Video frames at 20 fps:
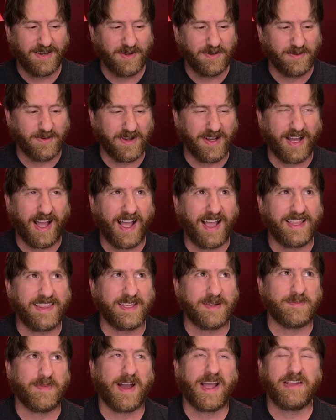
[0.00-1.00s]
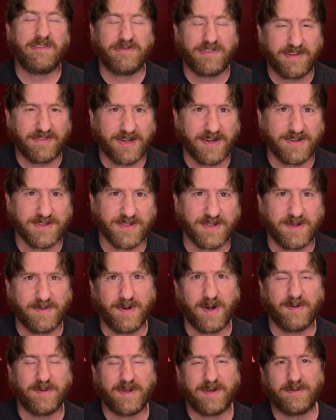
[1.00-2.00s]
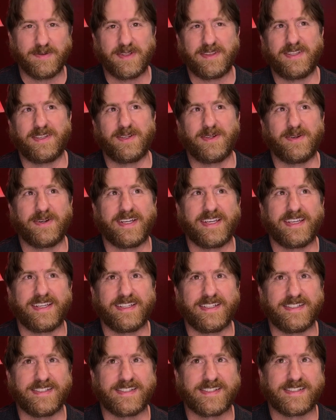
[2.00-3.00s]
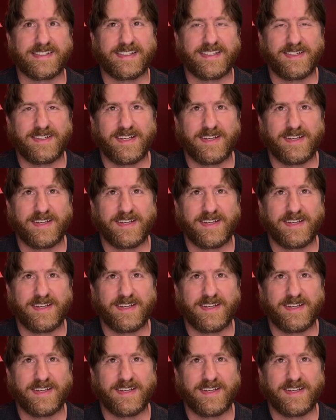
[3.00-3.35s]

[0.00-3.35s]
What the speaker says: Well, I think my favorite Arizona moment with you is